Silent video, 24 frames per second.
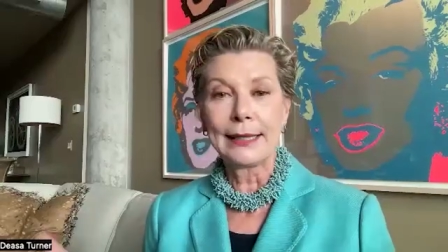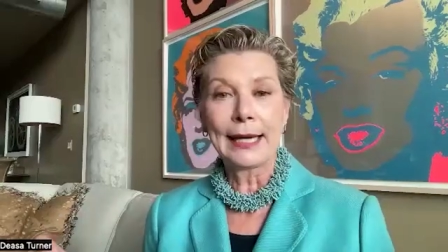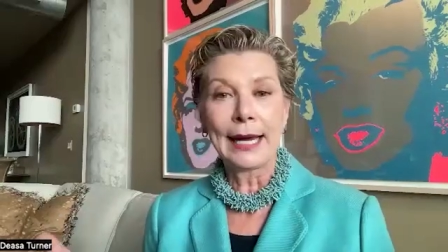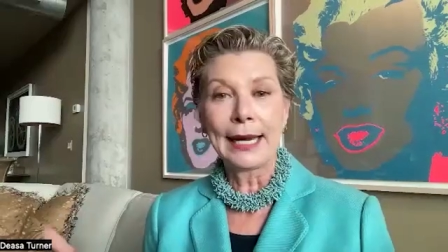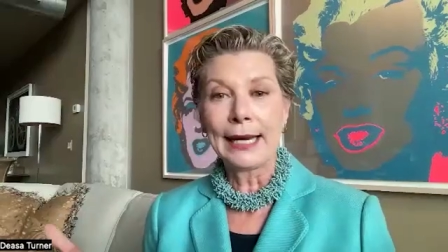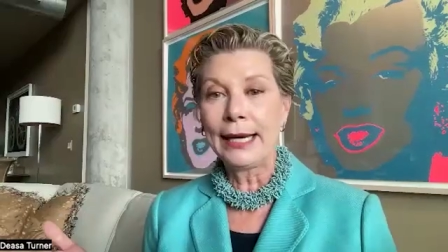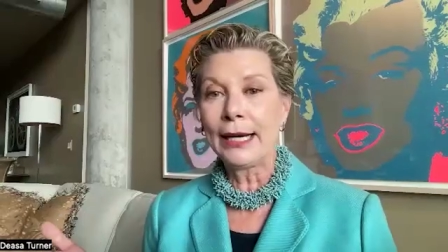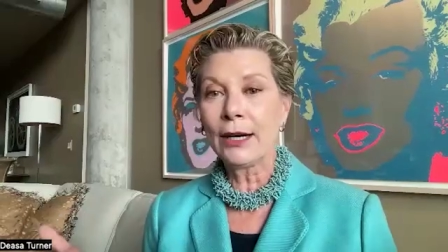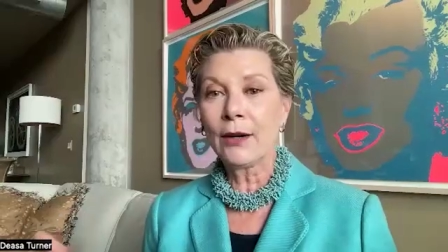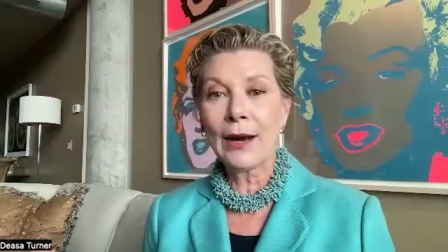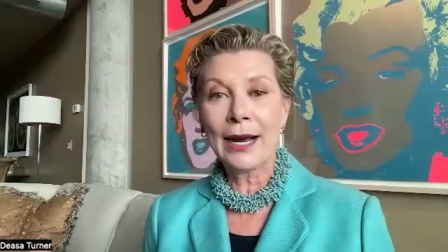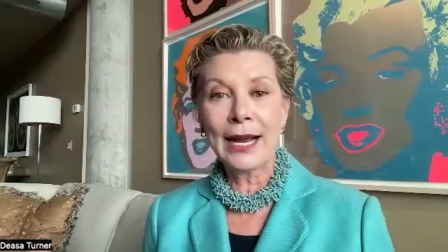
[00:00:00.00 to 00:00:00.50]

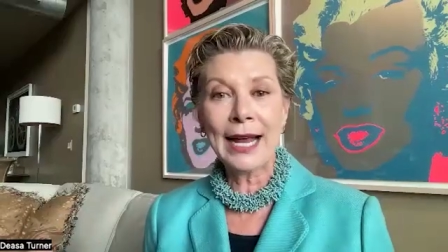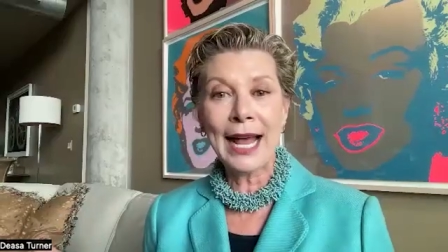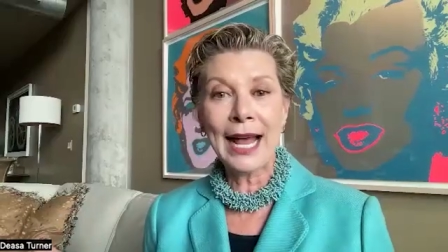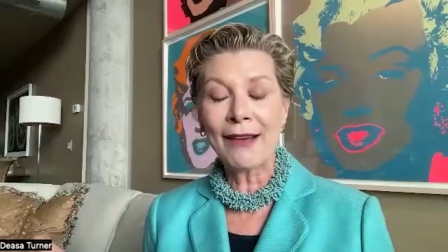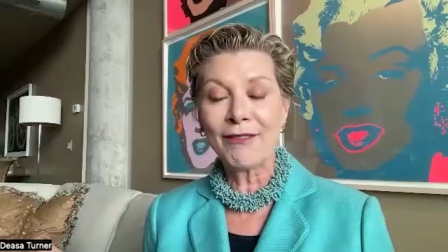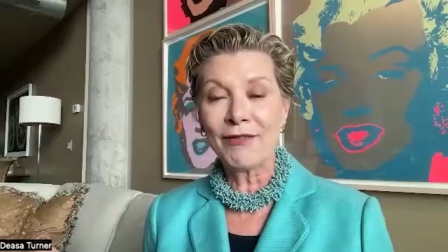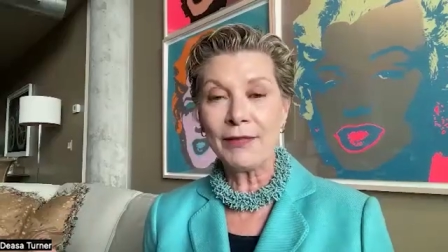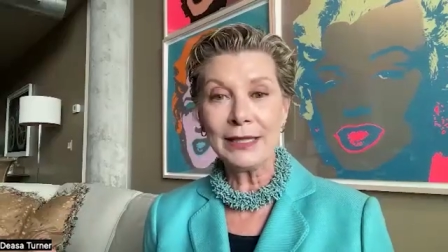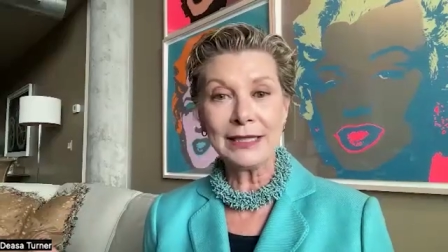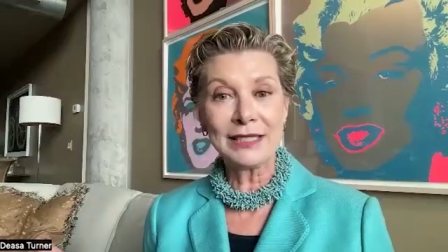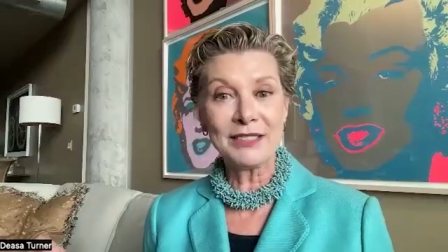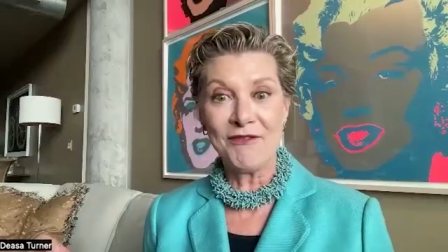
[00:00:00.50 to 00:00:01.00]
here I
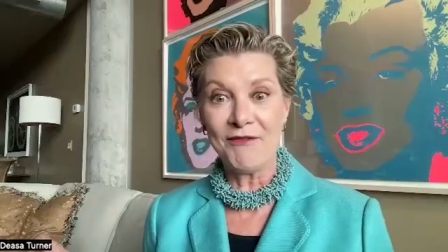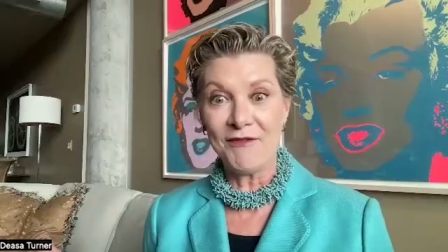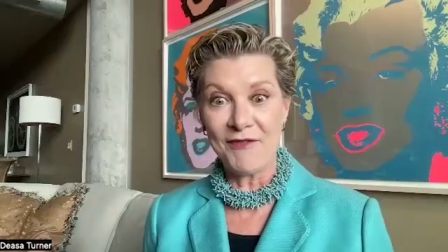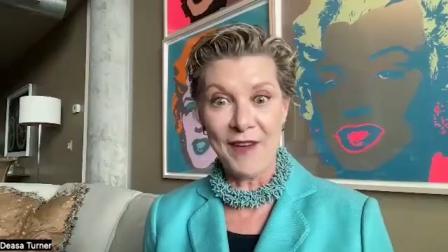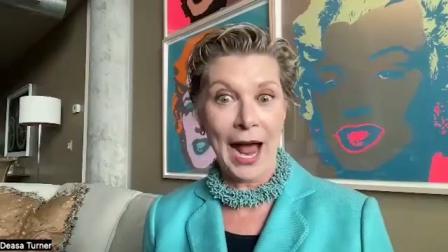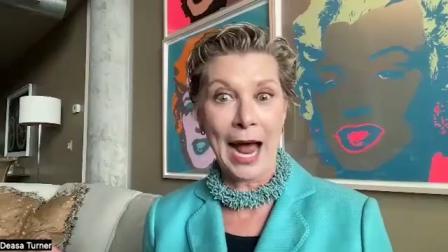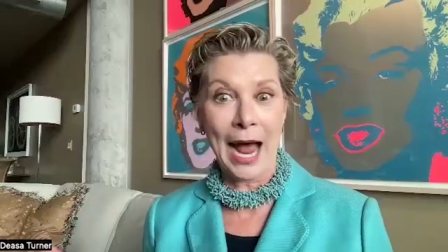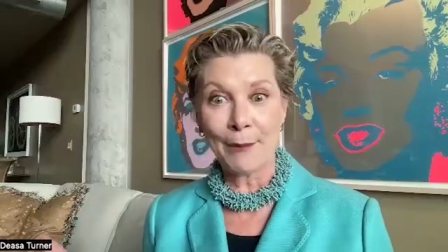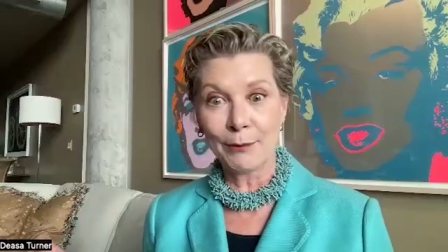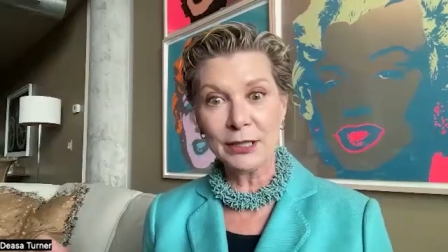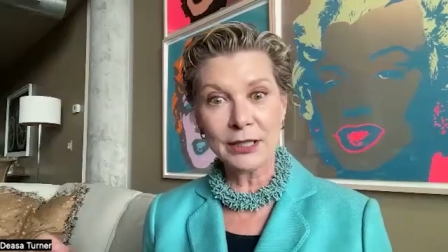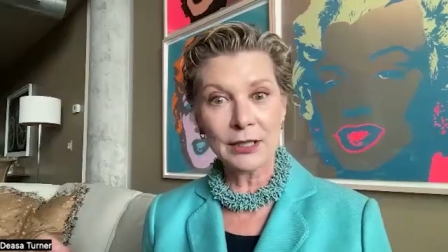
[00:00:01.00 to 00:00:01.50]
have this
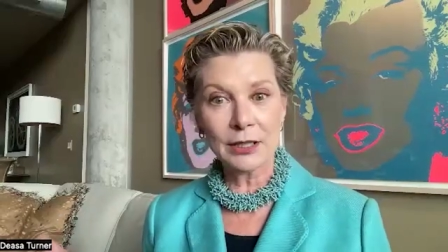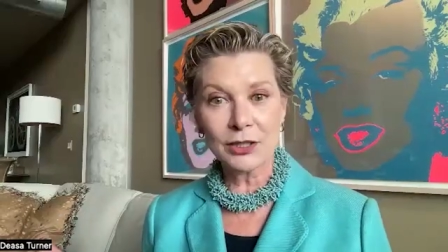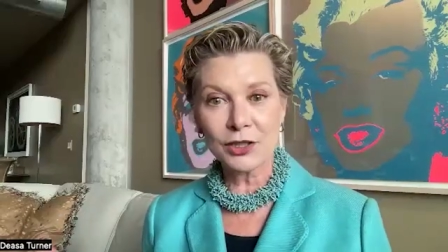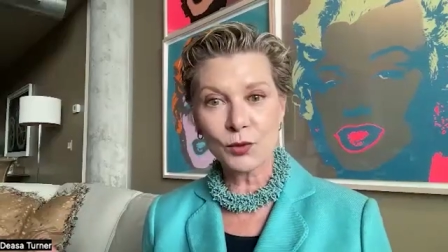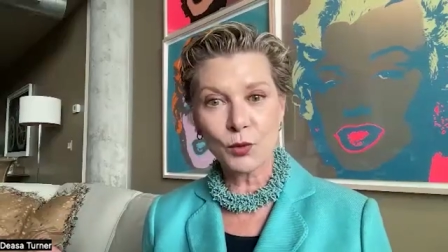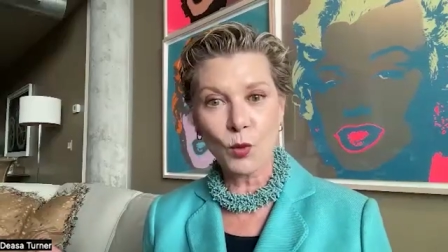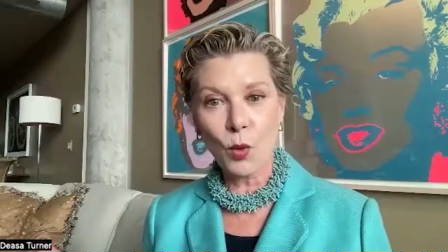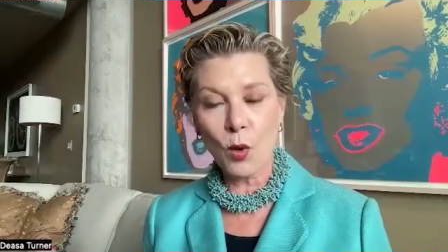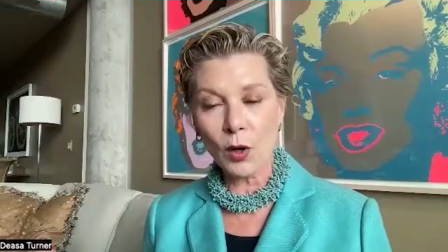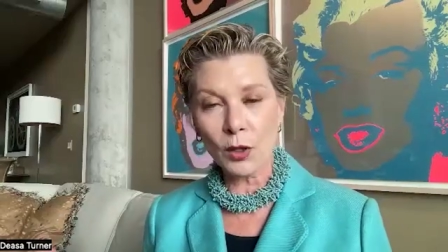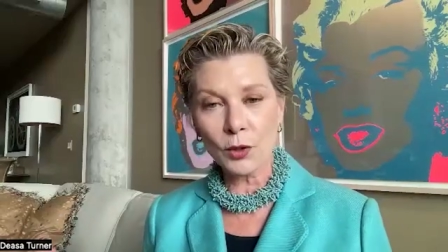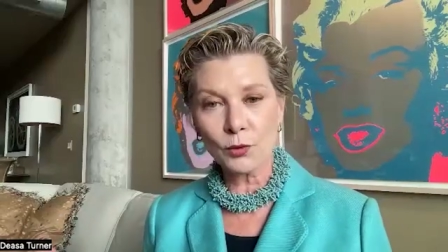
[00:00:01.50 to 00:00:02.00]
fabulous
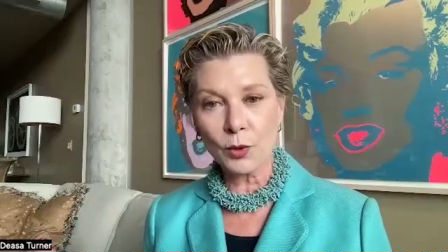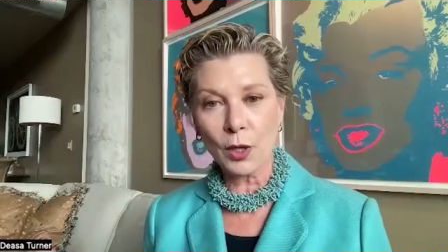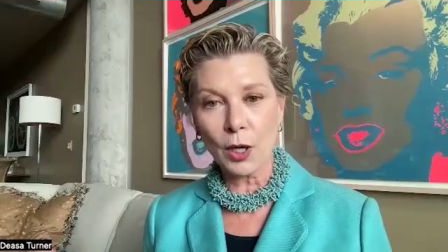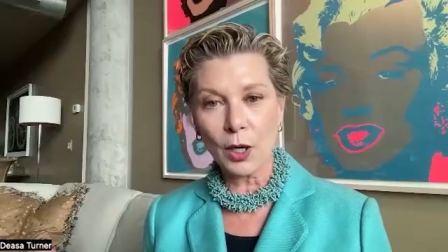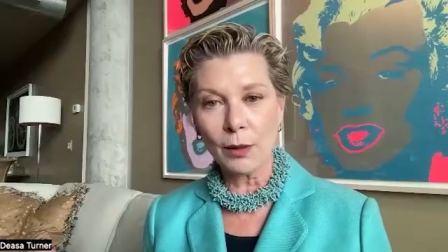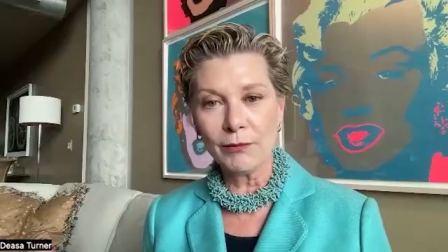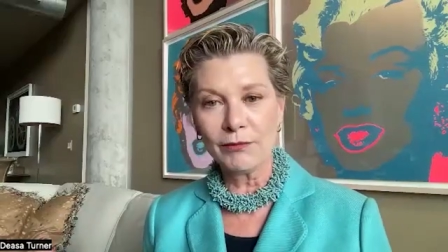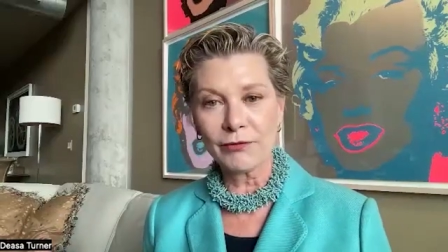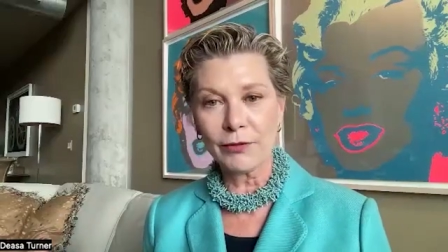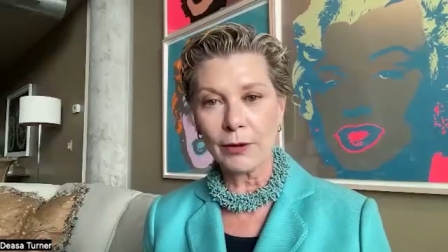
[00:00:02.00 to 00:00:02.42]
wardrobe